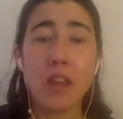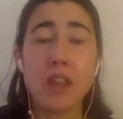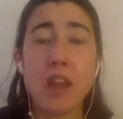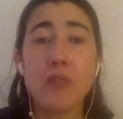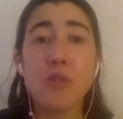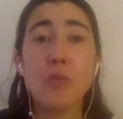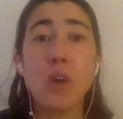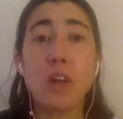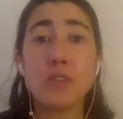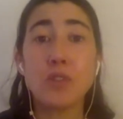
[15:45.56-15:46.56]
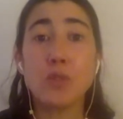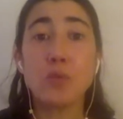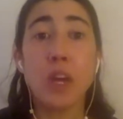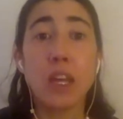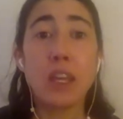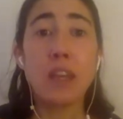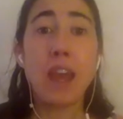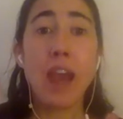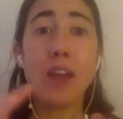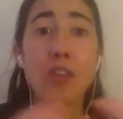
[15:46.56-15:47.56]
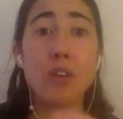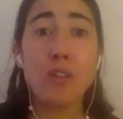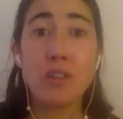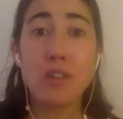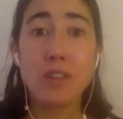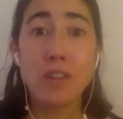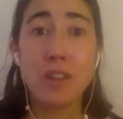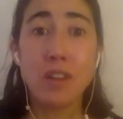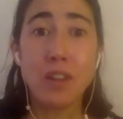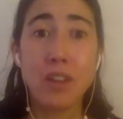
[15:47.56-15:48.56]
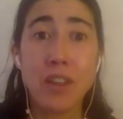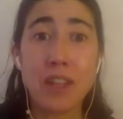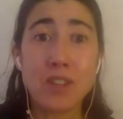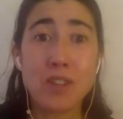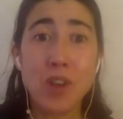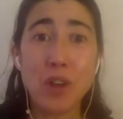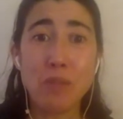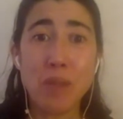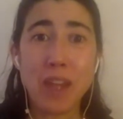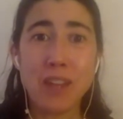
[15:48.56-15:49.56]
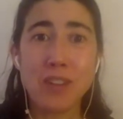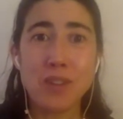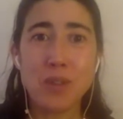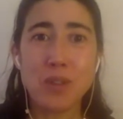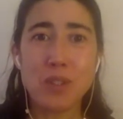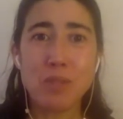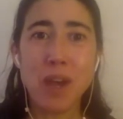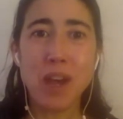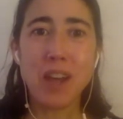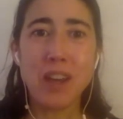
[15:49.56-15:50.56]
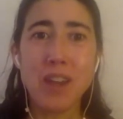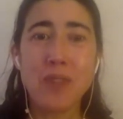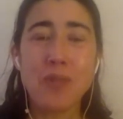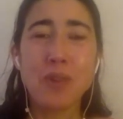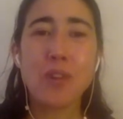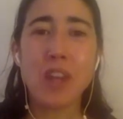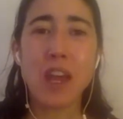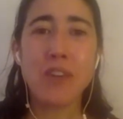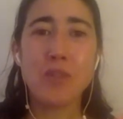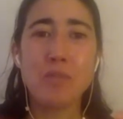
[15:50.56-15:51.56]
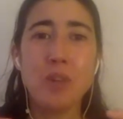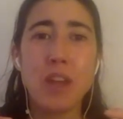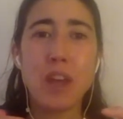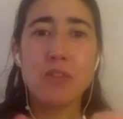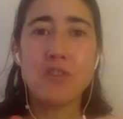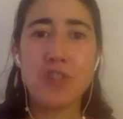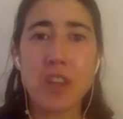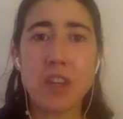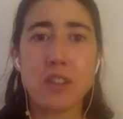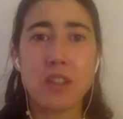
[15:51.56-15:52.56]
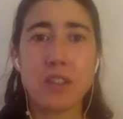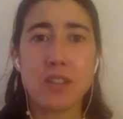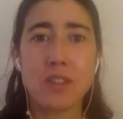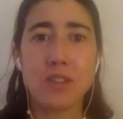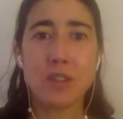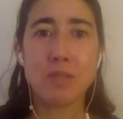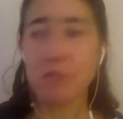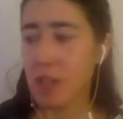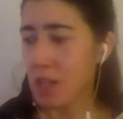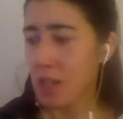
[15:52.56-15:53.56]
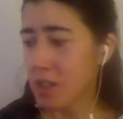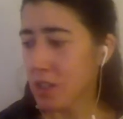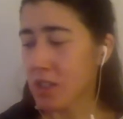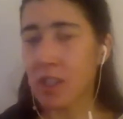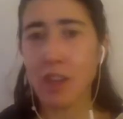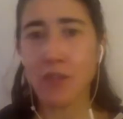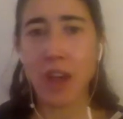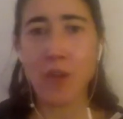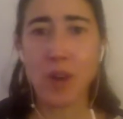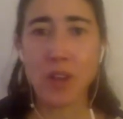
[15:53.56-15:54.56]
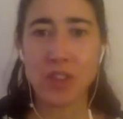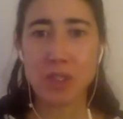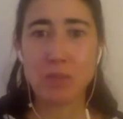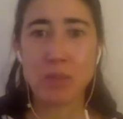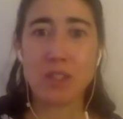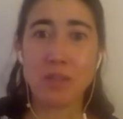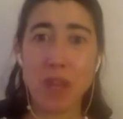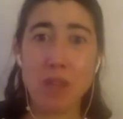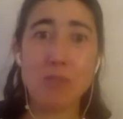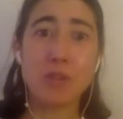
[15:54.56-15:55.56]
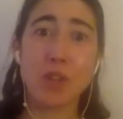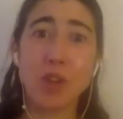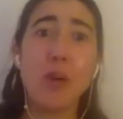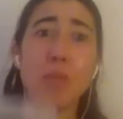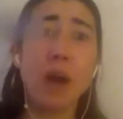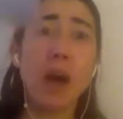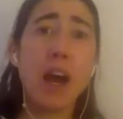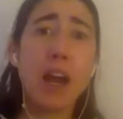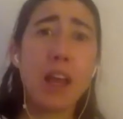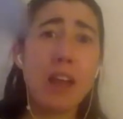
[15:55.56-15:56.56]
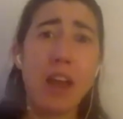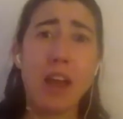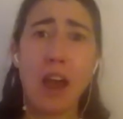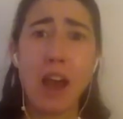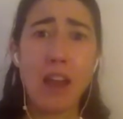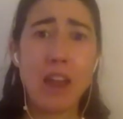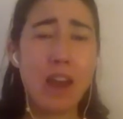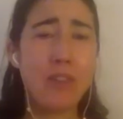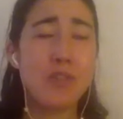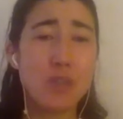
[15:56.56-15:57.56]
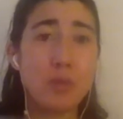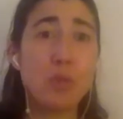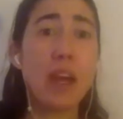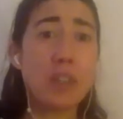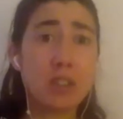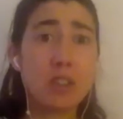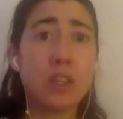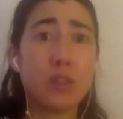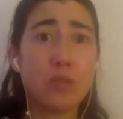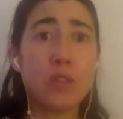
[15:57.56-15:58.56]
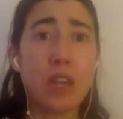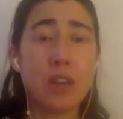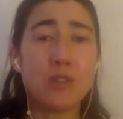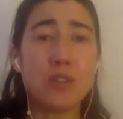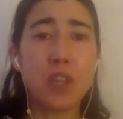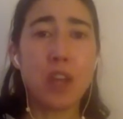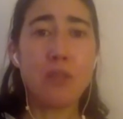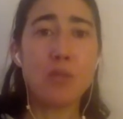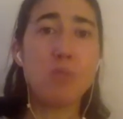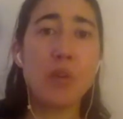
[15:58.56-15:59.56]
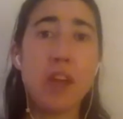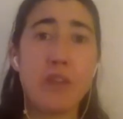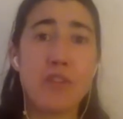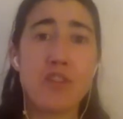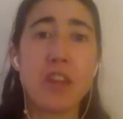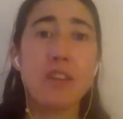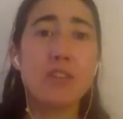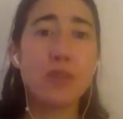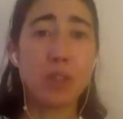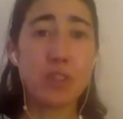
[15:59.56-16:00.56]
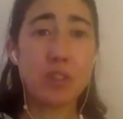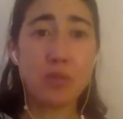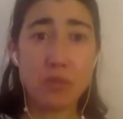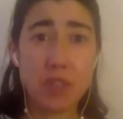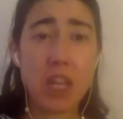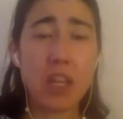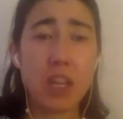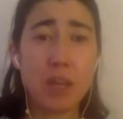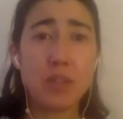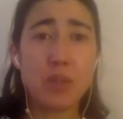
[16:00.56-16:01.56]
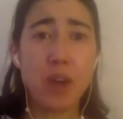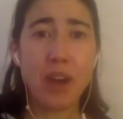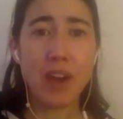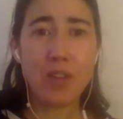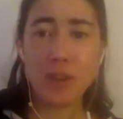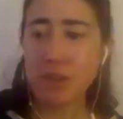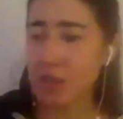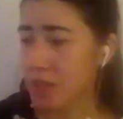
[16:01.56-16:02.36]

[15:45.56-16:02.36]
Now, if we want to gather that salt back into one spot, we're going to have to put energy into the system. Just like if I want this piece of paper to go up high, I have to actually use energy. I have to put energy into it to take it up to a higher energy